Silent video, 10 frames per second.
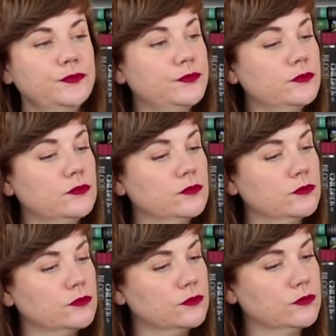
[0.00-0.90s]

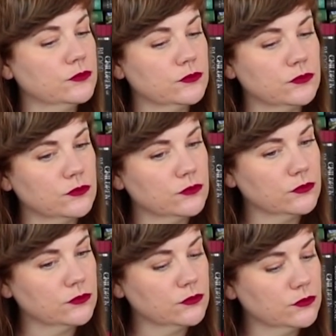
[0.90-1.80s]

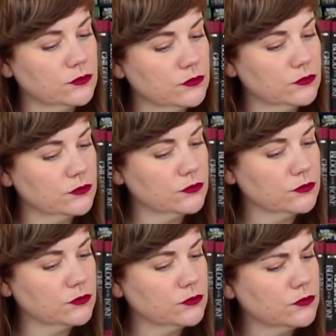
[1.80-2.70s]

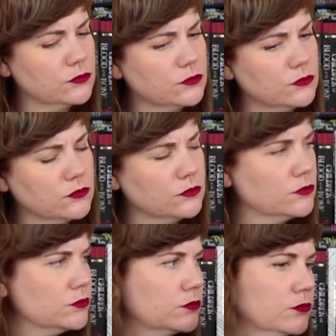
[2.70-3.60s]

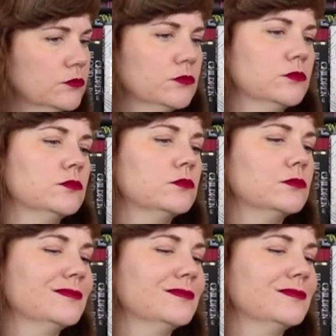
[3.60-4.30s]
The person shown says nothing.